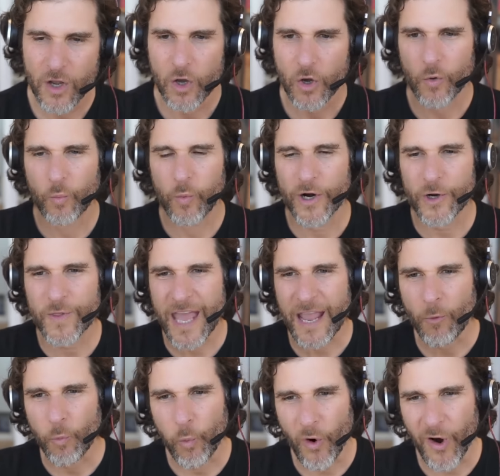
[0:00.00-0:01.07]
what do they
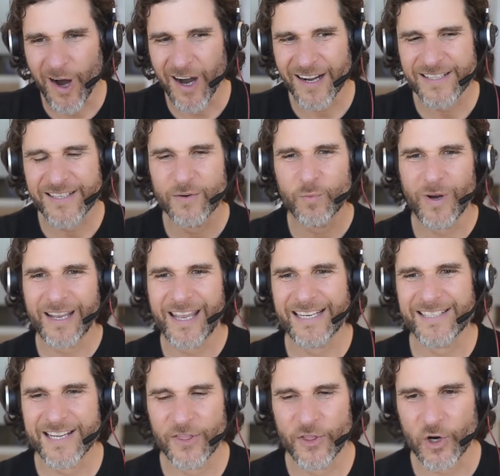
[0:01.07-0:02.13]
want, and what
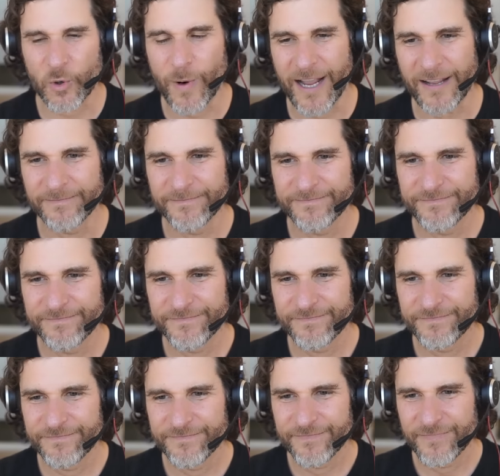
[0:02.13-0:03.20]
gets in their way.
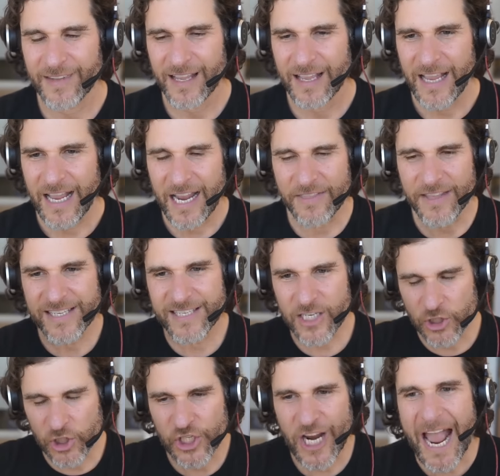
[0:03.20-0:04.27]
And this is a
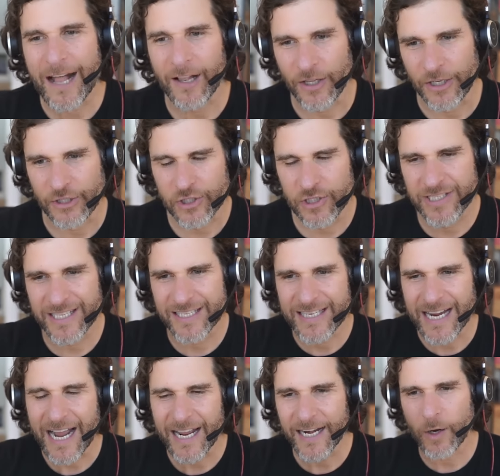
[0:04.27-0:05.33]
challenge
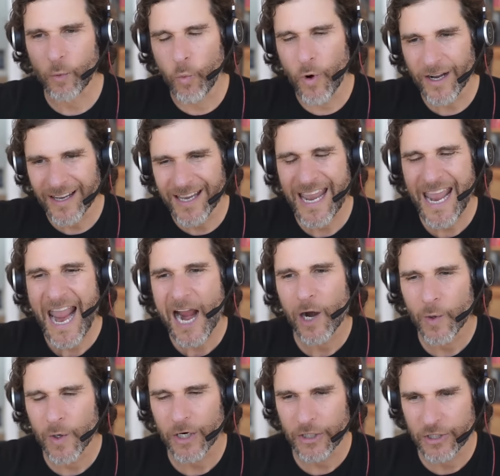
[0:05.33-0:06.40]
deciding what
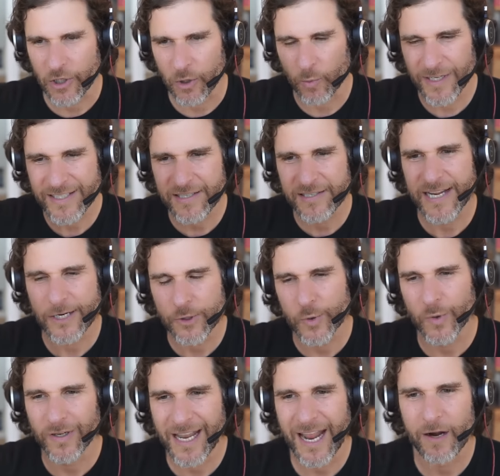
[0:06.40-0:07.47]
character, what
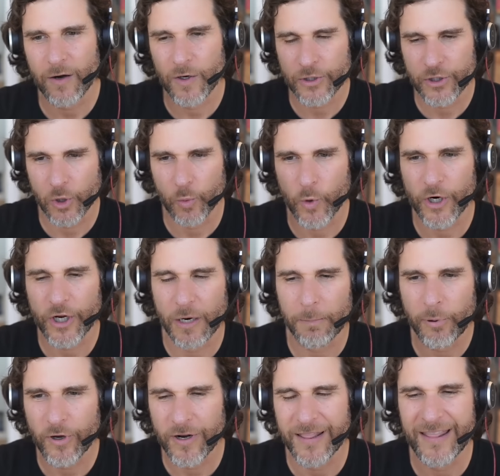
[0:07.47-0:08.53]
central character we're going to
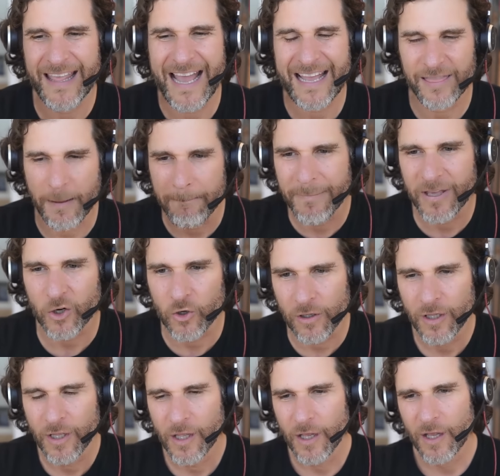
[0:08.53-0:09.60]
put in, at the middle,
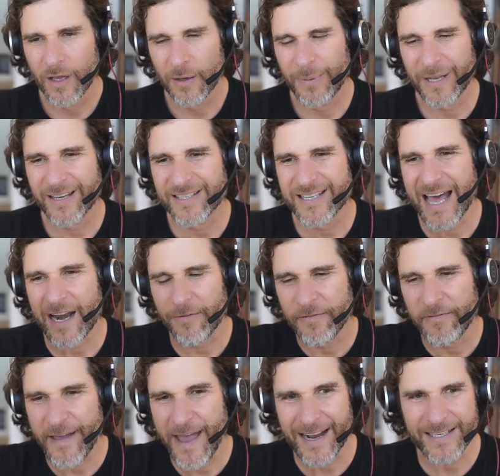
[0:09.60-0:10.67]
because that
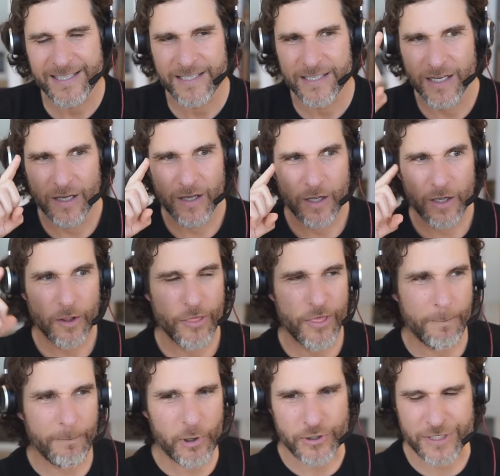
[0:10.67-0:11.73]
affects the
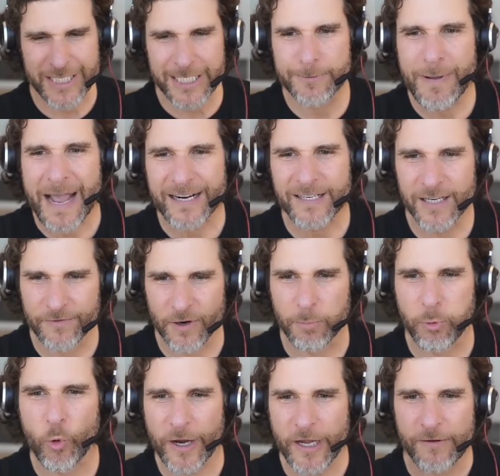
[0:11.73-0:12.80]
perspective or
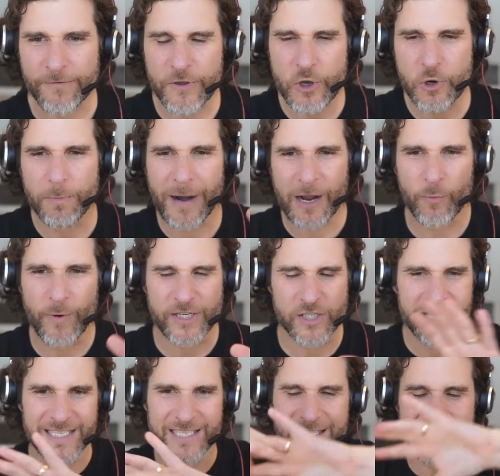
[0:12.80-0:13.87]
point of view by which
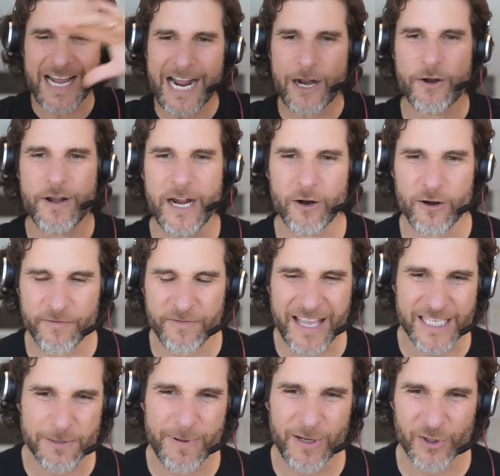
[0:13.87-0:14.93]
this entire narrative
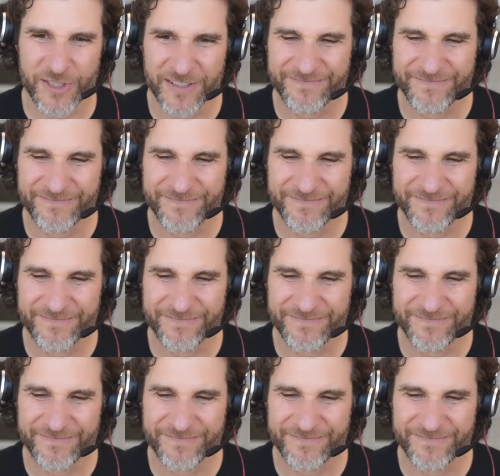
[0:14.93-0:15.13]
gets built.